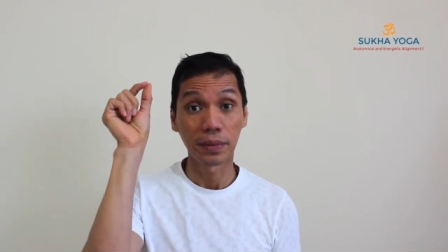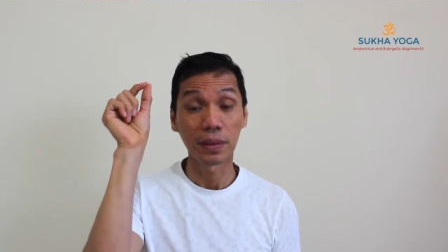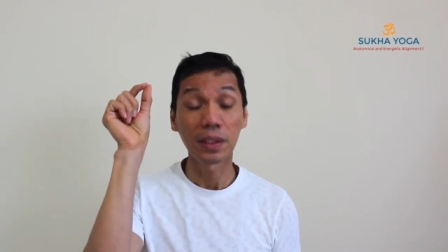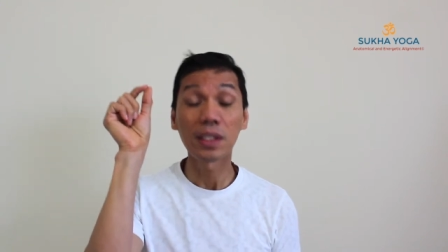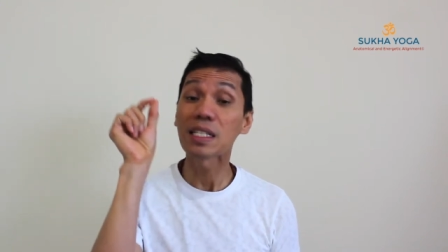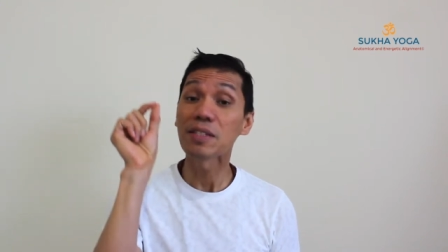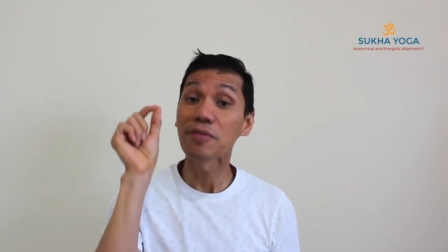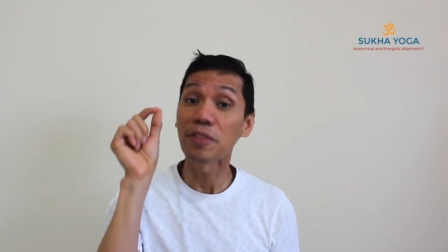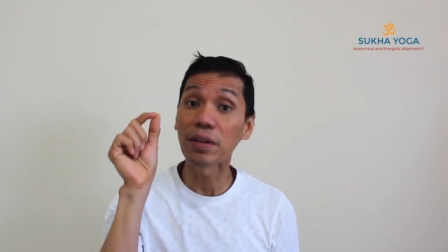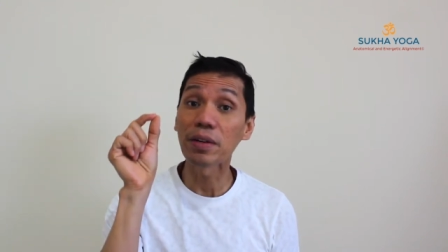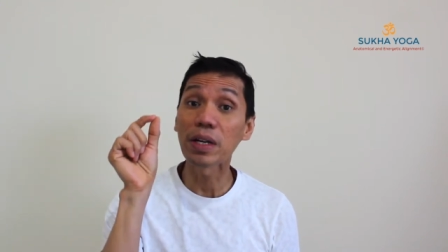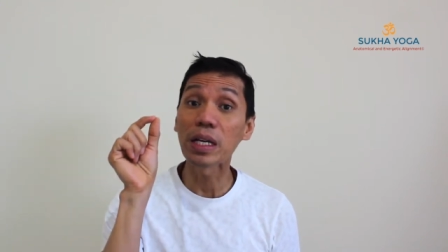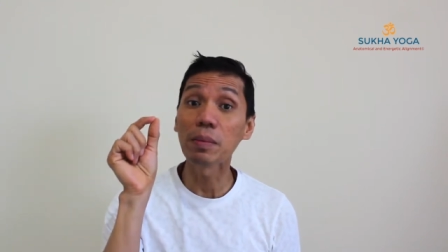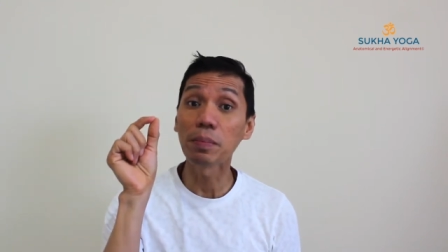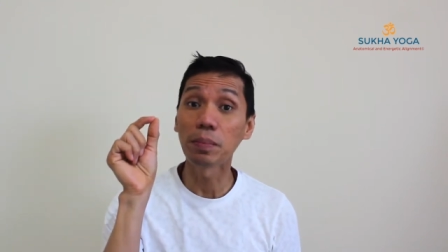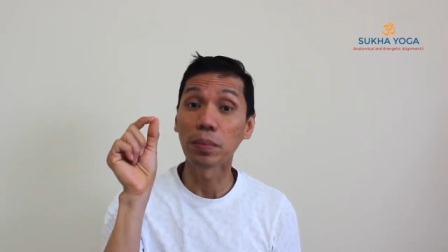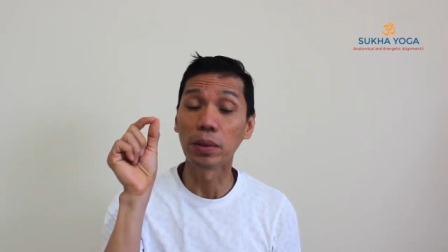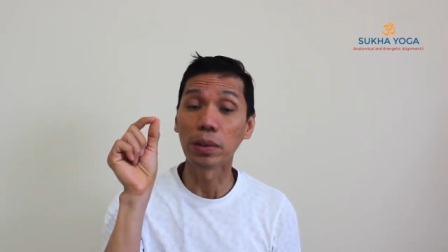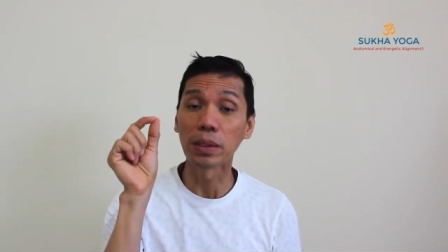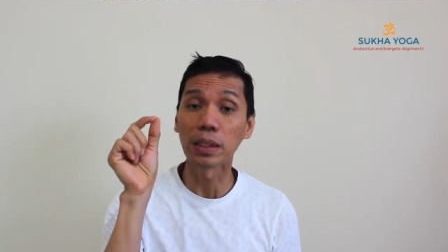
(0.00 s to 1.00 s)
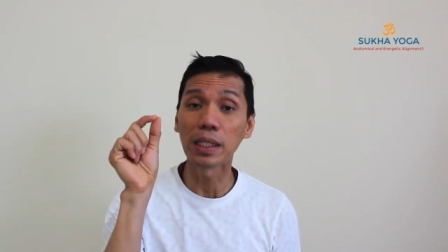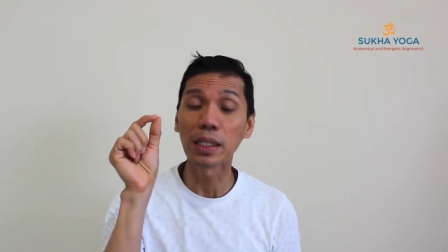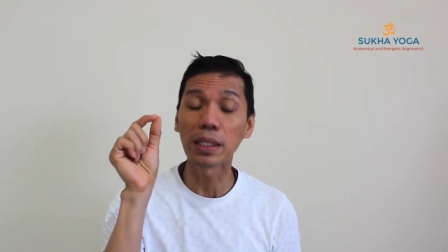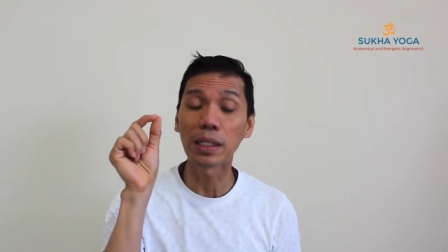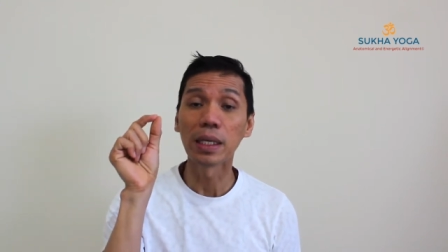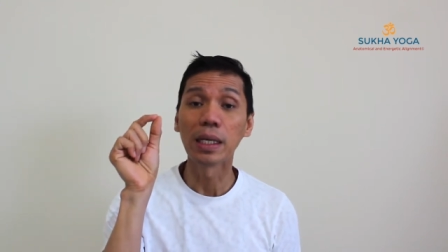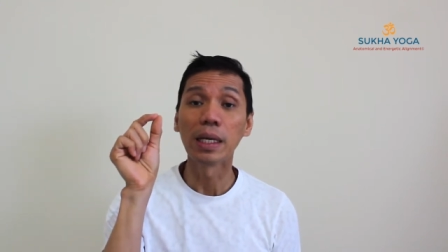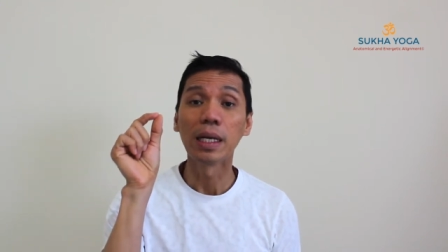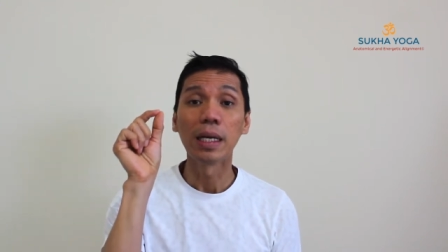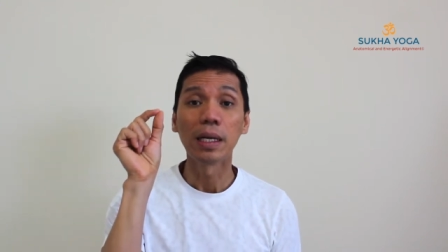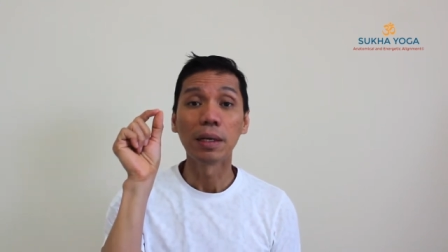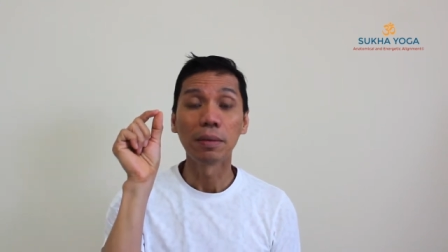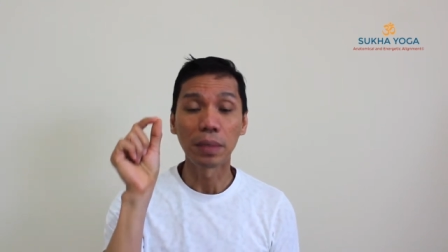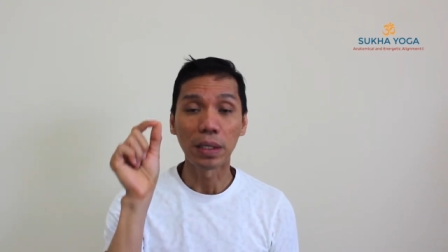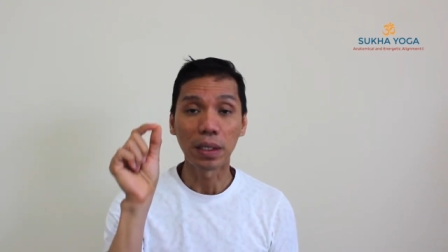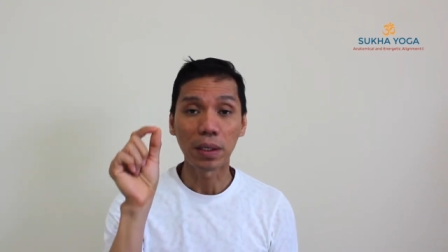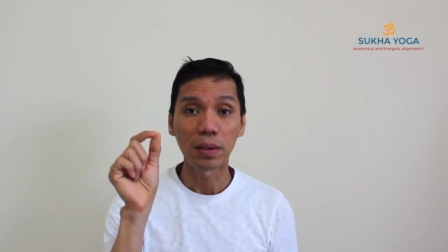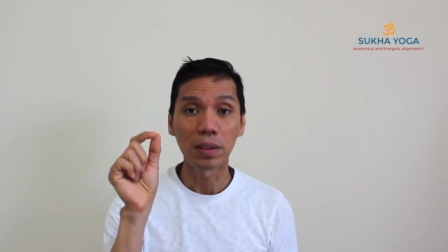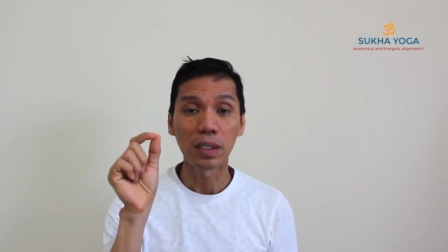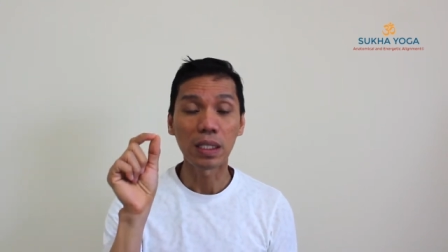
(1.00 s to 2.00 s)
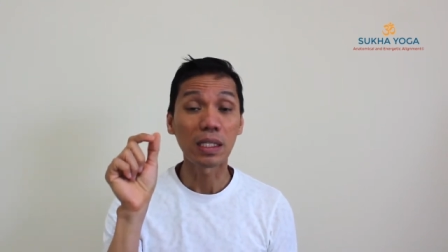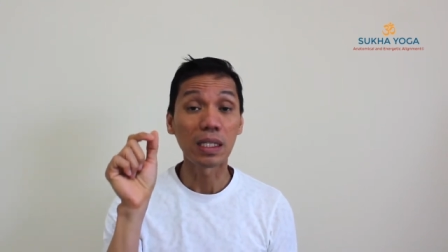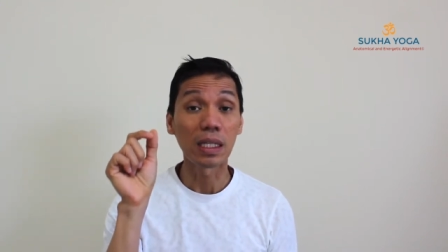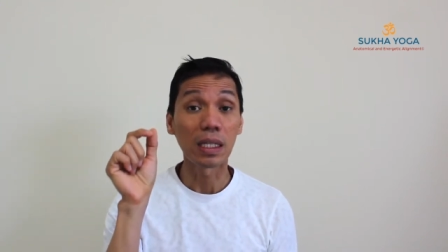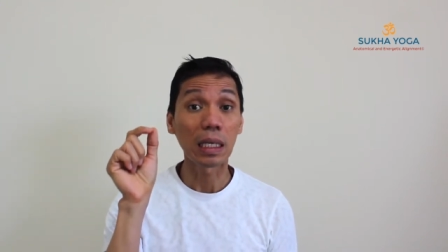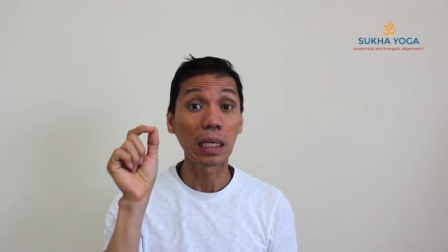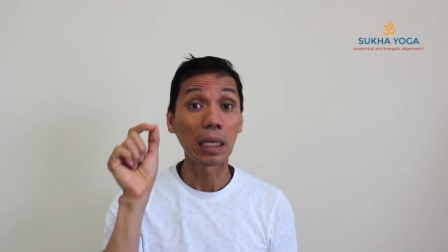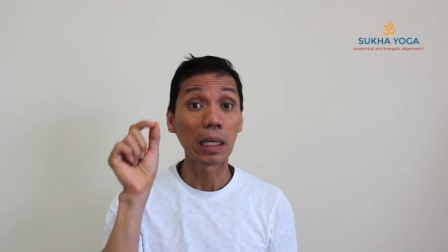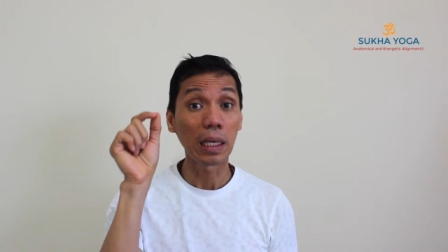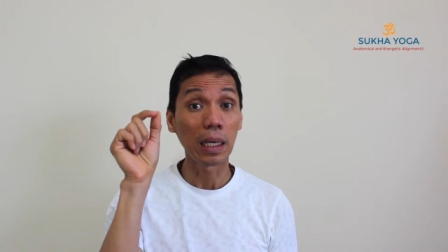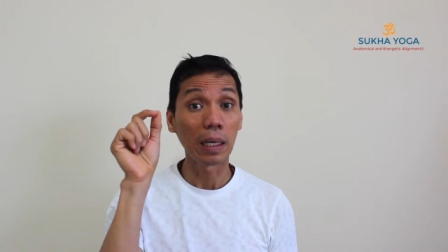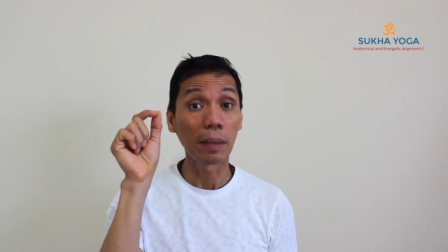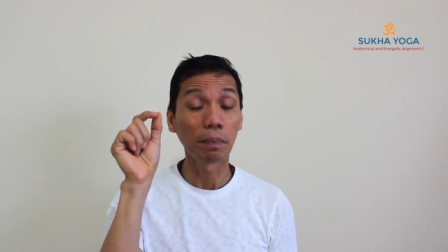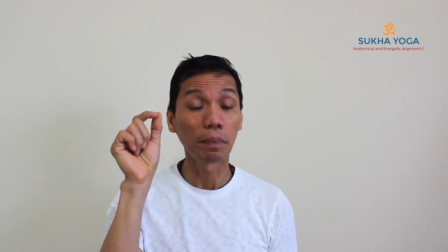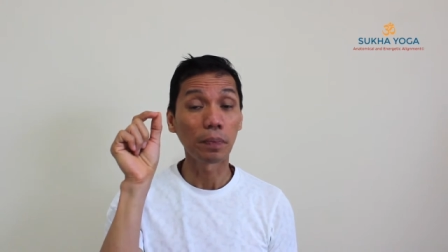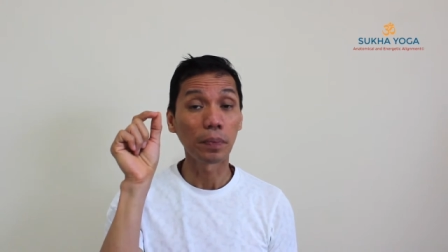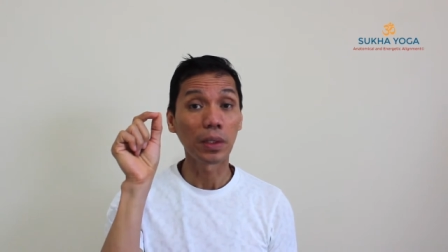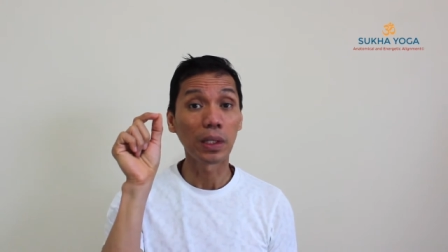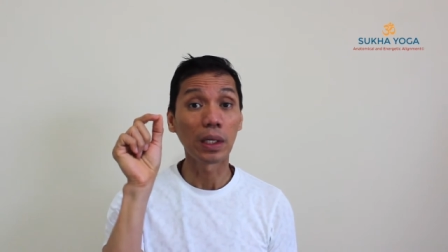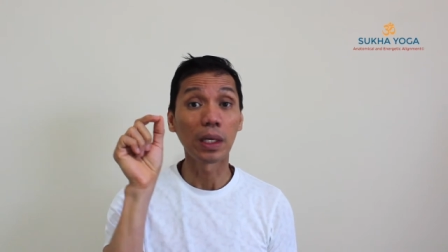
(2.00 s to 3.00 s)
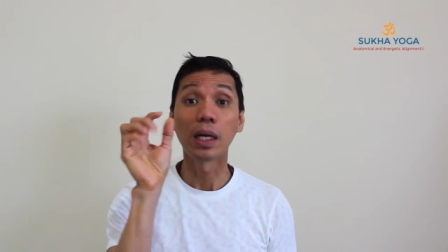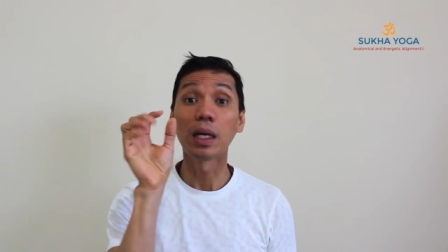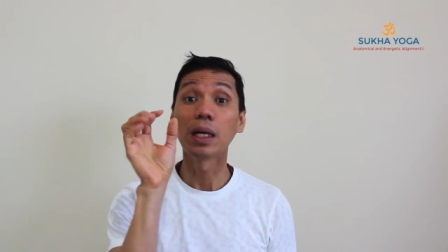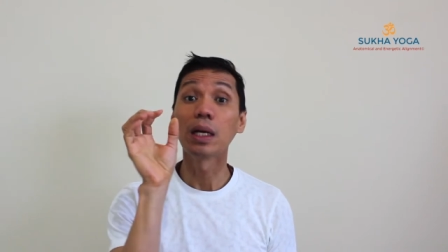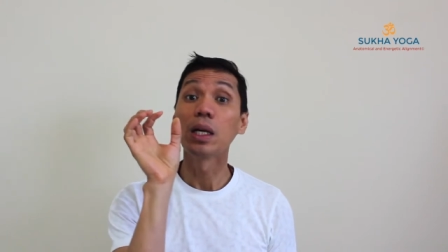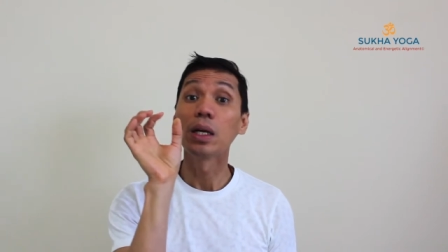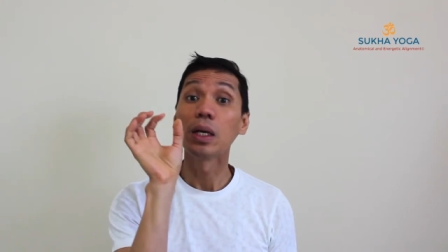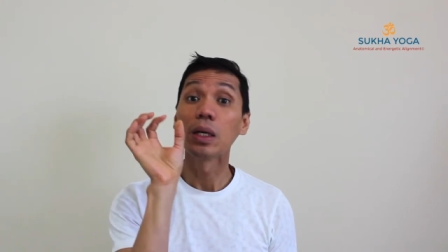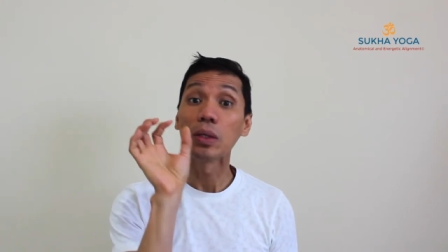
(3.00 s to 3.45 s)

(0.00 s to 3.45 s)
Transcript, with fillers: that's very important because that clap, yeah,